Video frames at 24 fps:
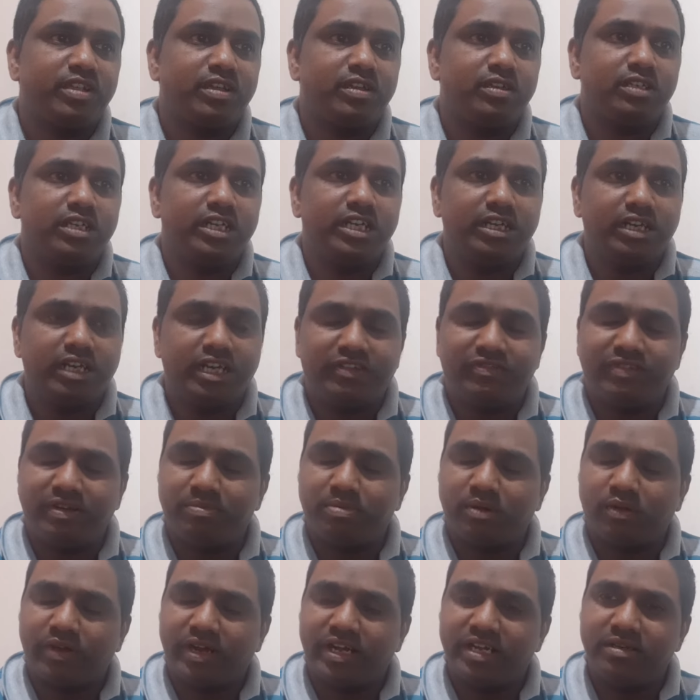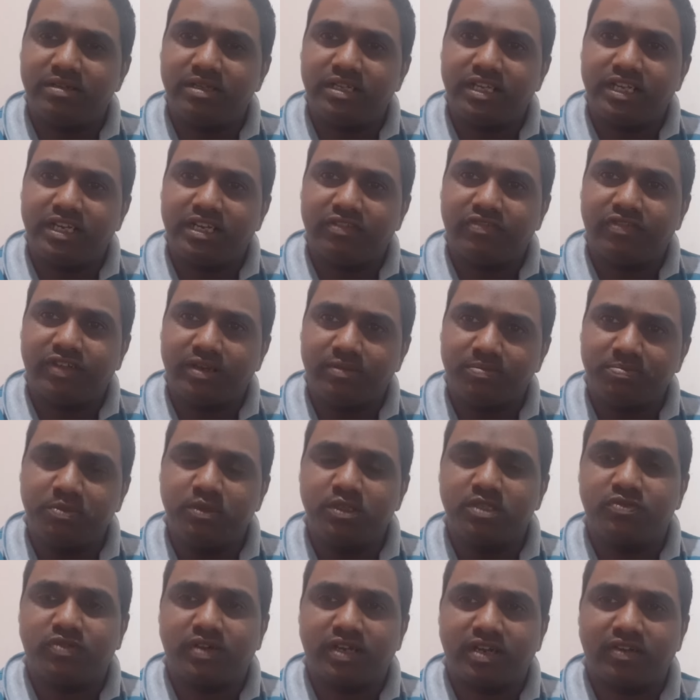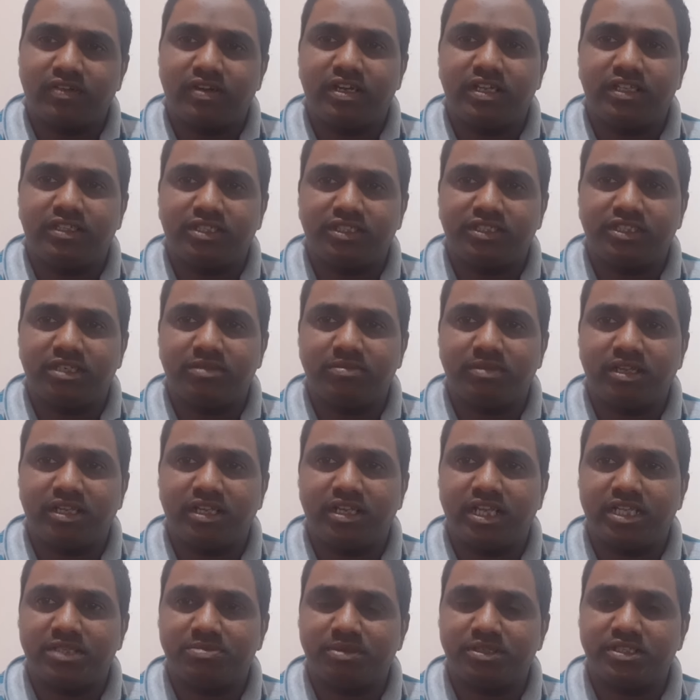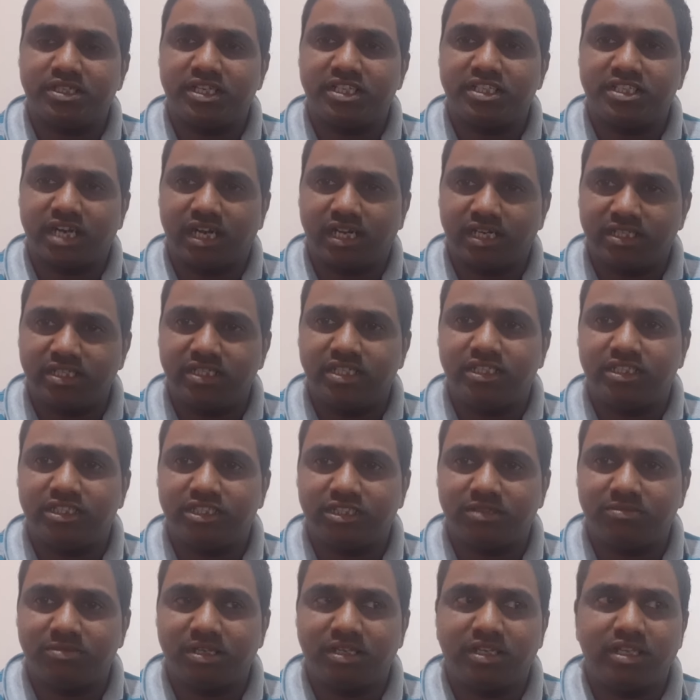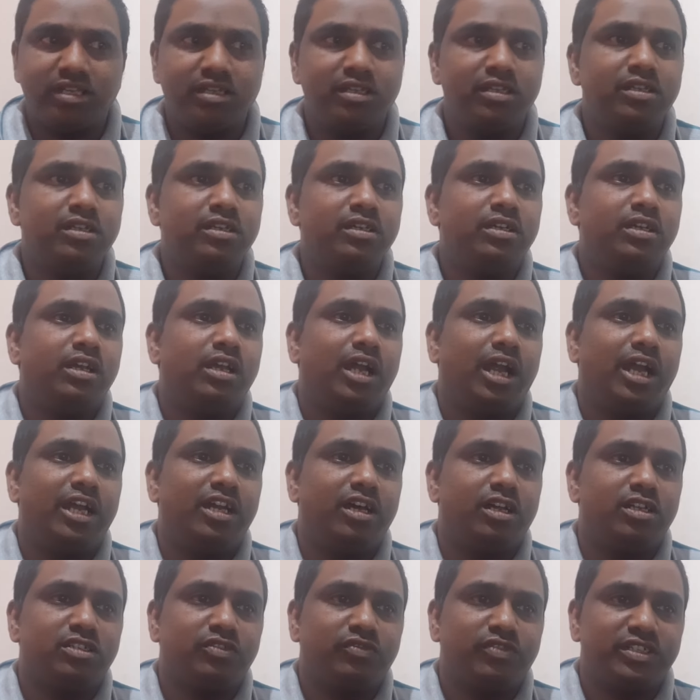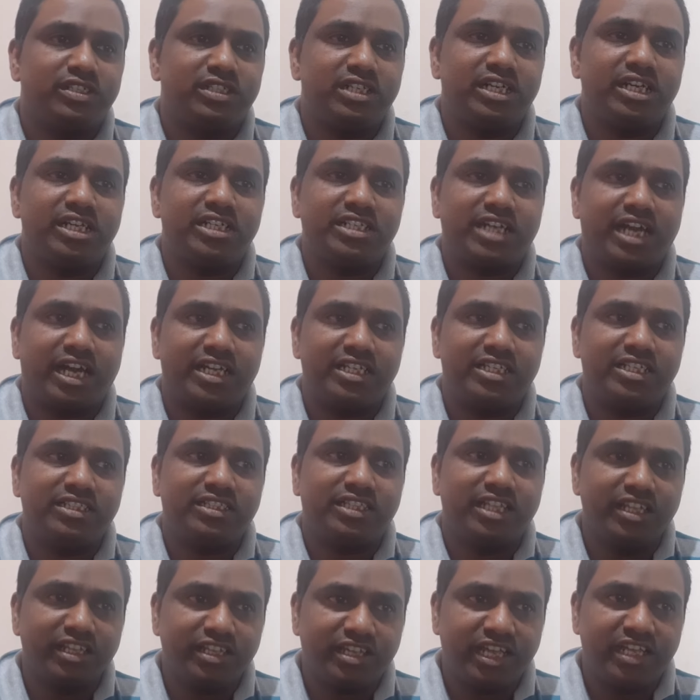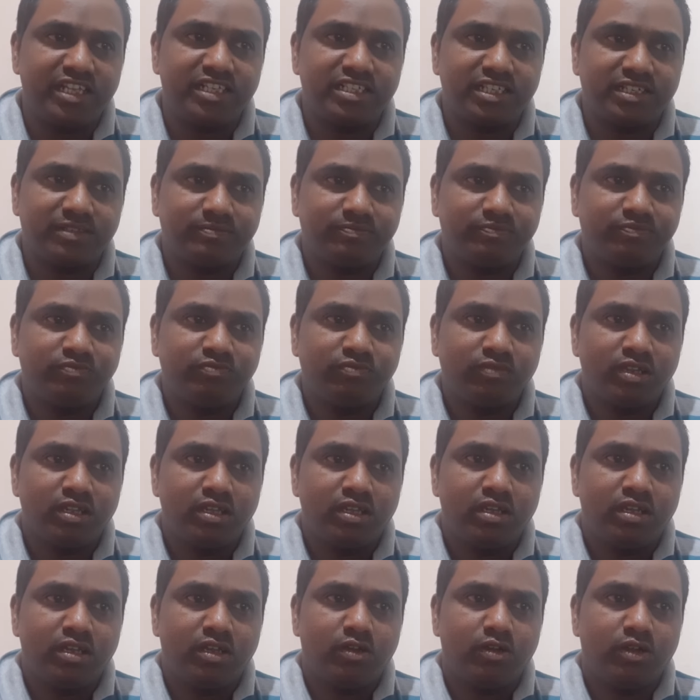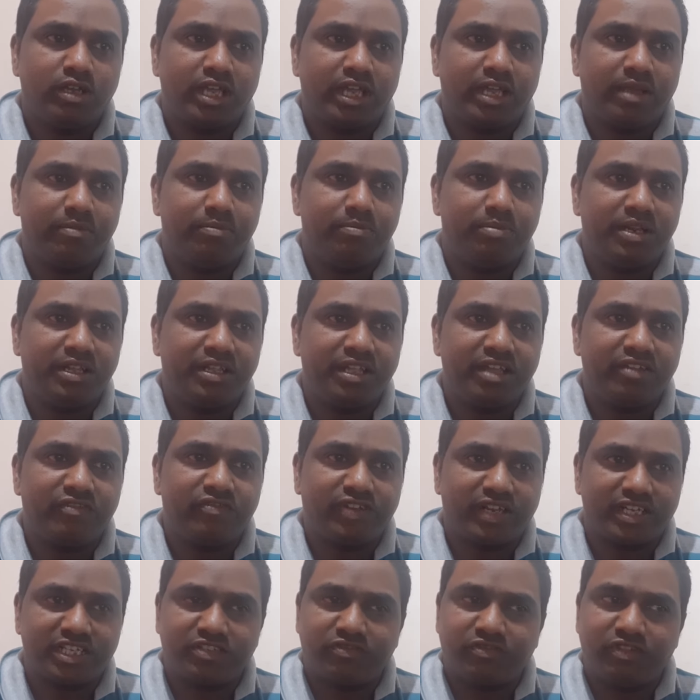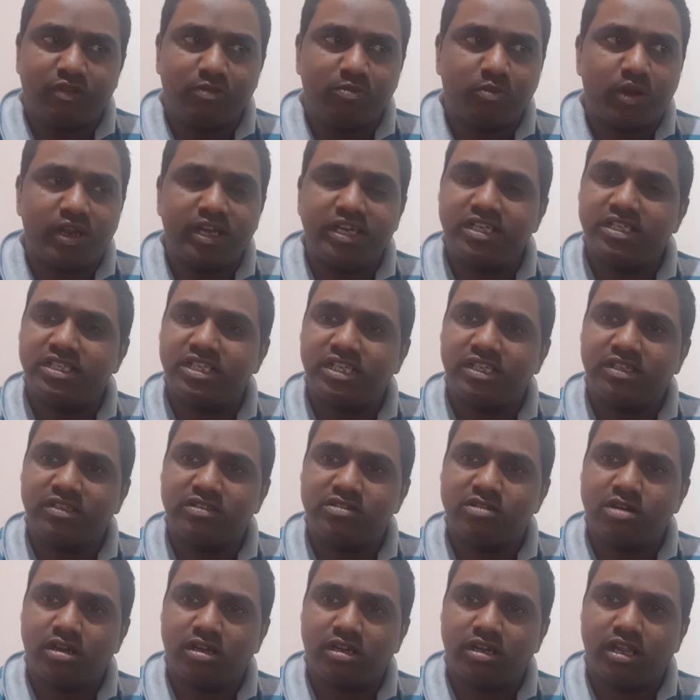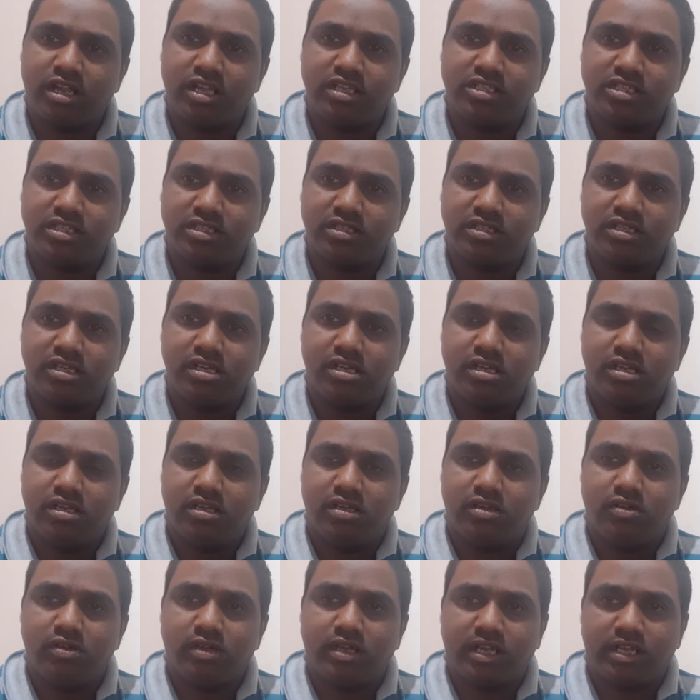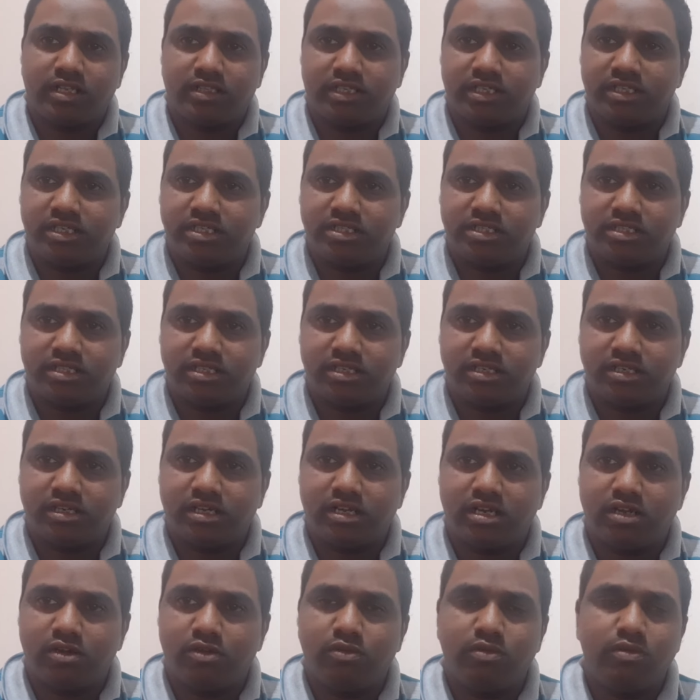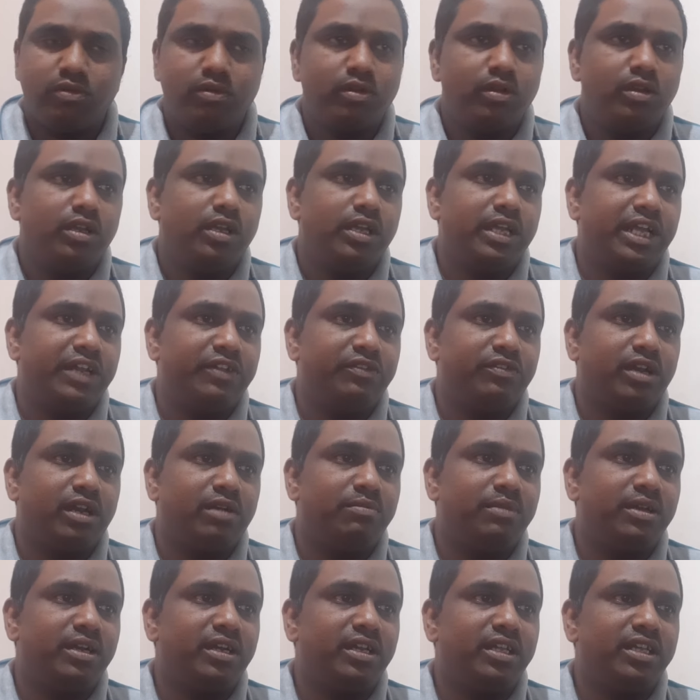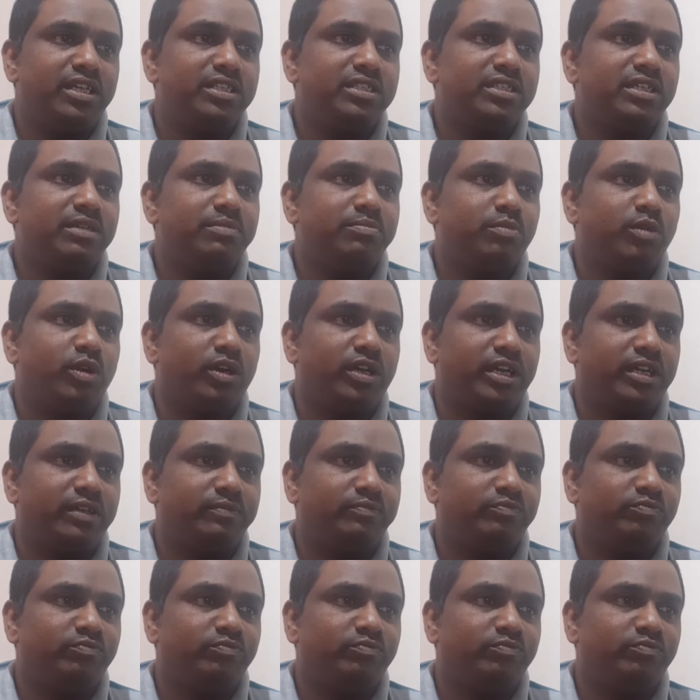It will provide enough inputs for our decision making, especially strategy decision making, and also facilitate strategic thinking, sir. Okay, bringing fresh viewpoints into the organization. Okay, that is how environment is important.